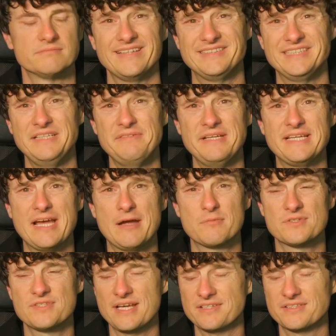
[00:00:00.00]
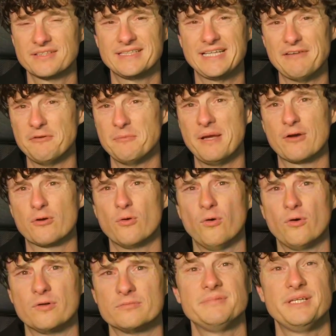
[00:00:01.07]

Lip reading: The TV cameras actually gave him out caught,